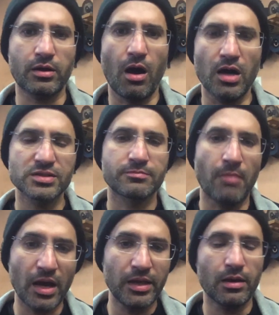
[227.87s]
caused
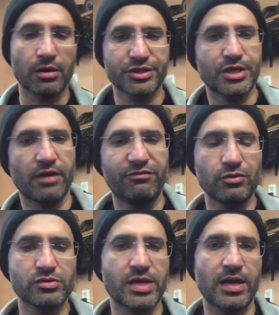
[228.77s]
my RCI
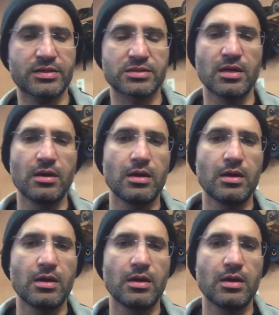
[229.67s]
fuel tanks